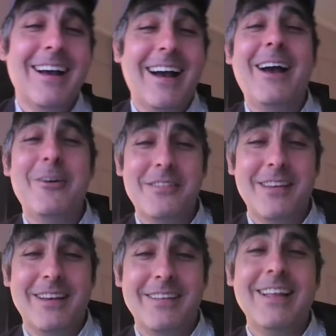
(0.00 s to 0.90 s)
I was
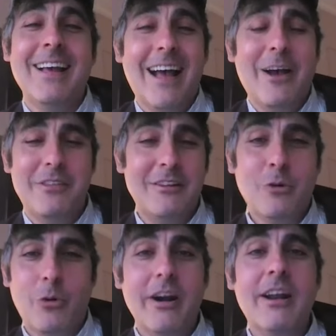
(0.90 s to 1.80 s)
a I was a
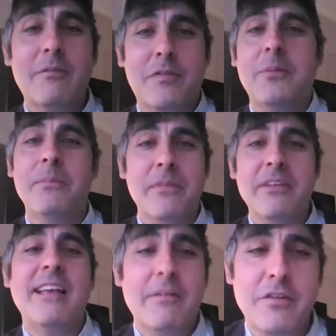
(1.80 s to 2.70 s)
dork from the
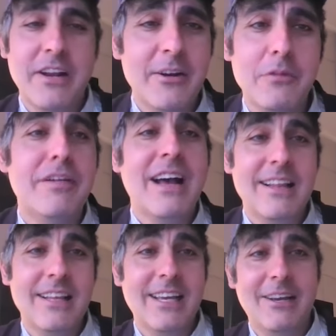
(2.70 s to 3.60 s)
San Fernando
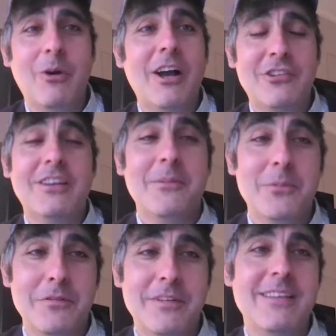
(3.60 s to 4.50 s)
Valley watching the
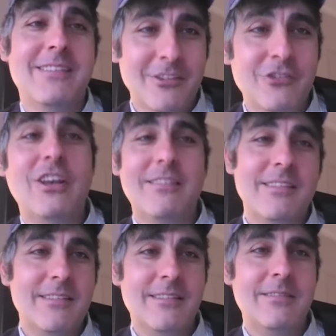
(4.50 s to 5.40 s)
movies and
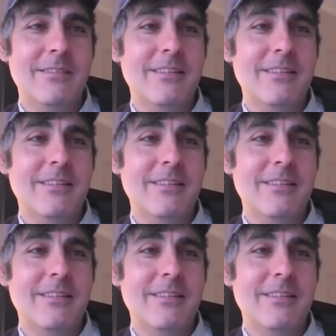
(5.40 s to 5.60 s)
Jason's